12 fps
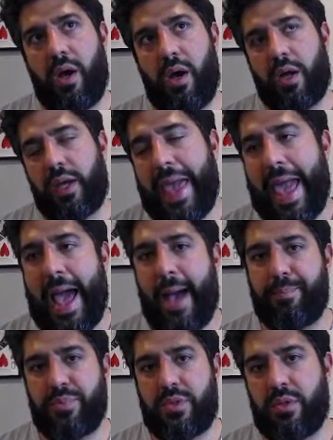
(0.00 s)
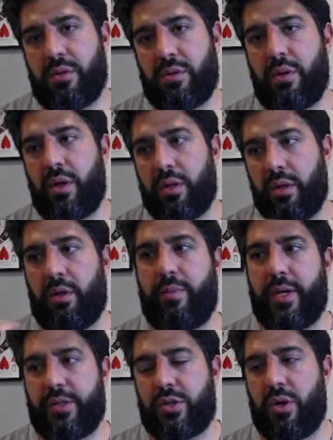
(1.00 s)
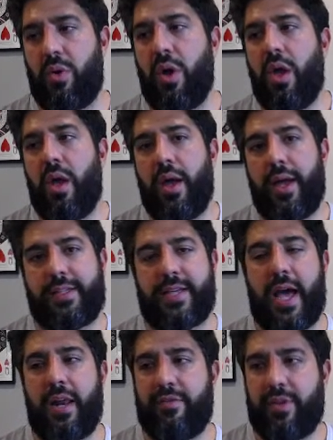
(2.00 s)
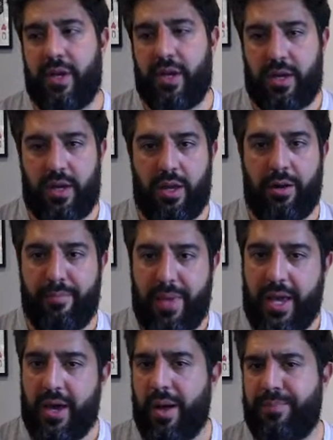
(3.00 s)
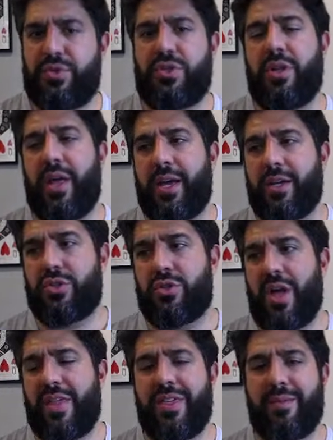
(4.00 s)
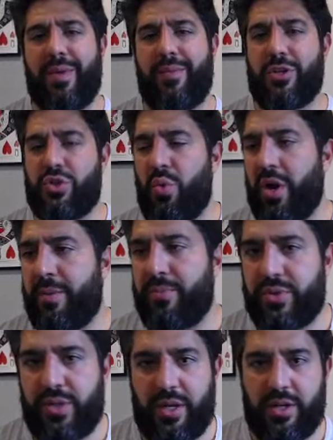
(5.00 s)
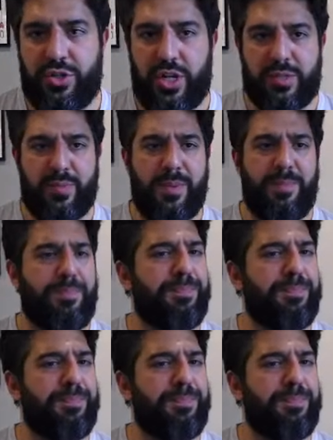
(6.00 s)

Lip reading: capped a little bit. So it's kind of like it'll make up to like I think maybe a 20% adjustment